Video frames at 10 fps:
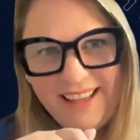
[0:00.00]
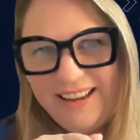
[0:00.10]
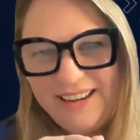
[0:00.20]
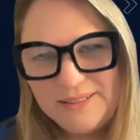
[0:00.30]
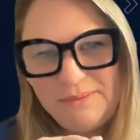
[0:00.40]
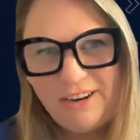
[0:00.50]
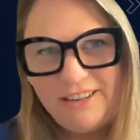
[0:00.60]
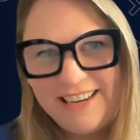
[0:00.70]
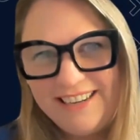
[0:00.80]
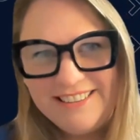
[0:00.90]
hey, customer
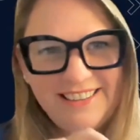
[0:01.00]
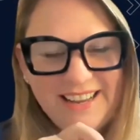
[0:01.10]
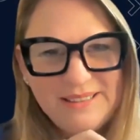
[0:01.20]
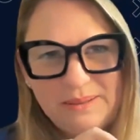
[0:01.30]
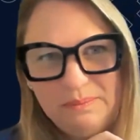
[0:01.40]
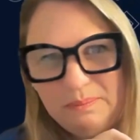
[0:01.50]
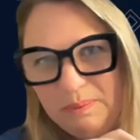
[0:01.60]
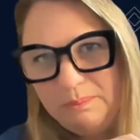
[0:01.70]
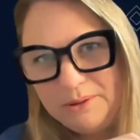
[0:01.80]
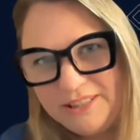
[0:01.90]
education hasn't
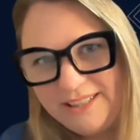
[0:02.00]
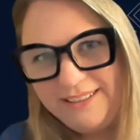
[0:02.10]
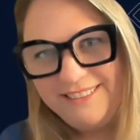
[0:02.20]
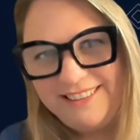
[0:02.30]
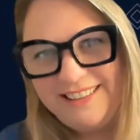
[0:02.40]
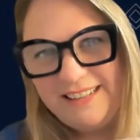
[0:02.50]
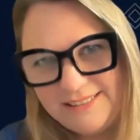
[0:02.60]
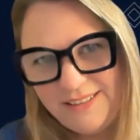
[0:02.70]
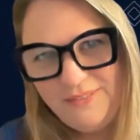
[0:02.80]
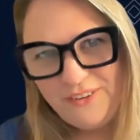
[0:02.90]
been particularly
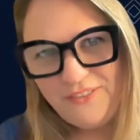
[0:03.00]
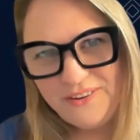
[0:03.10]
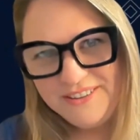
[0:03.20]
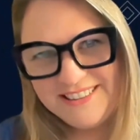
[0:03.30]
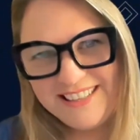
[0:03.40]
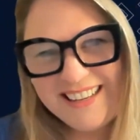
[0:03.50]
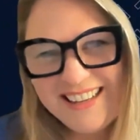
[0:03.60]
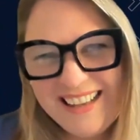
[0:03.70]
easy for folks.